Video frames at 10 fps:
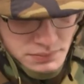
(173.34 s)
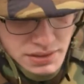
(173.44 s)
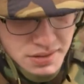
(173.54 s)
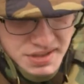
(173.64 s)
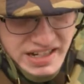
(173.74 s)

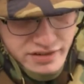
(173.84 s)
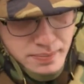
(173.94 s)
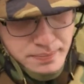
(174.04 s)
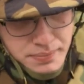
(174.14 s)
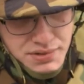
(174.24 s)
Doesn't have a
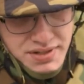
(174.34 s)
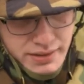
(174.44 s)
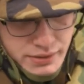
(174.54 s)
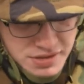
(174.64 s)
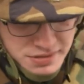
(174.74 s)

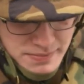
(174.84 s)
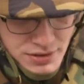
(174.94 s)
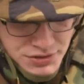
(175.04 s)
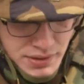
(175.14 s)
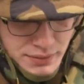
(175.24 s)
particular smell
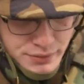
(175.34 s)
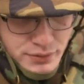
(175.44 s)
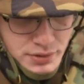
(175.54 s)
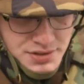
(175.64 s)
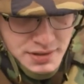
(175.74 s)
to it.
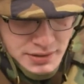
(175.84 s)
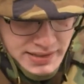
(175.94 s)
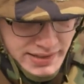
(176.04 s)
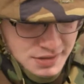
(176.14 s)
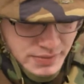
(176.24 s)
Unfortunately,
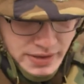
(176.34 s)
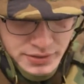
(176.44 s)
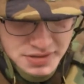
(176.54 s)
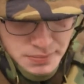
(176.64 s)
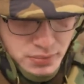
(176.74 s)
that's rather
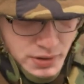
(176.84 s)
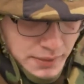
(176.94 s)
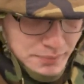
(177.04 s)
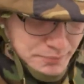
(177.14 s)
disappointing.